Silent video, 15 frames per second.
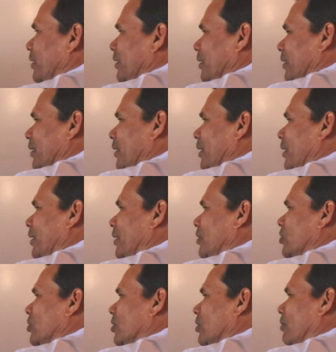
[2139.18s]
T
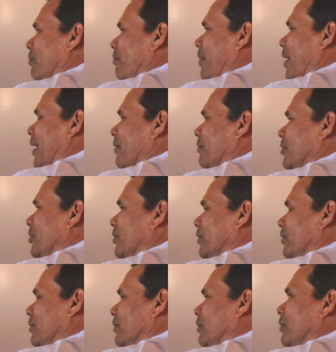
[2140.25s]
is
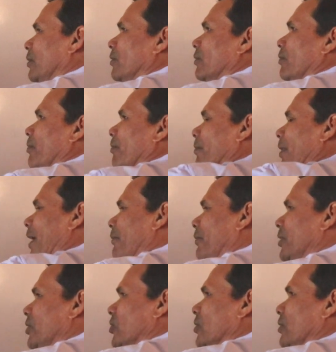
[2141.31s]
parameter by
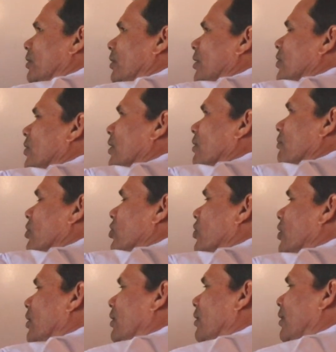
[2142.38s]
which this
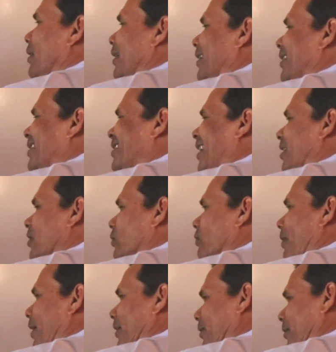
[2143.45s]
equation is
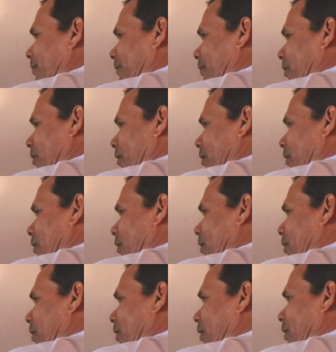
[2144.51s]
satisfied.
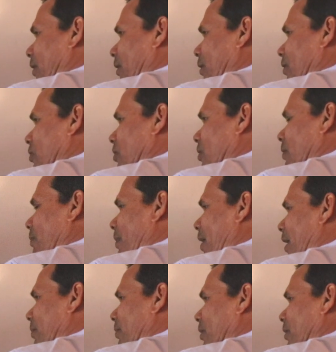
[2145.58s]
T is
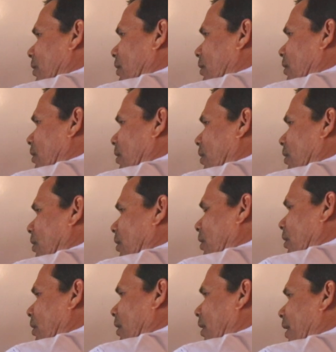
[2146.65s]
parameter,
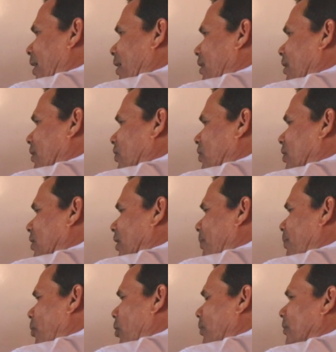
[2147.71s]
and
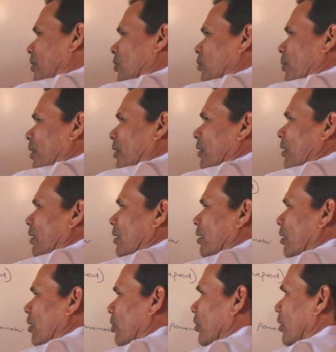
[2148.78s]
shape of this particular
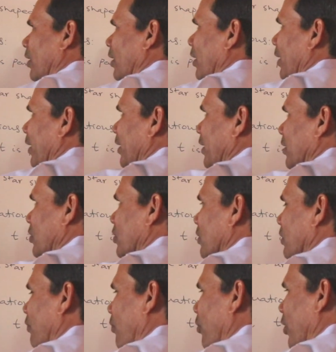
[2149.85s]
curve is
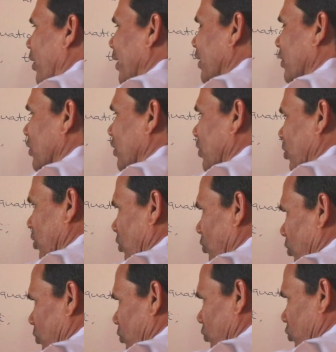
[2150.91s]
for x is
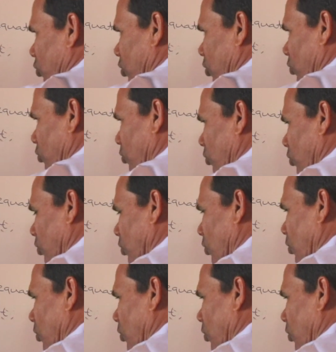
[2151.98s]
equal to 0,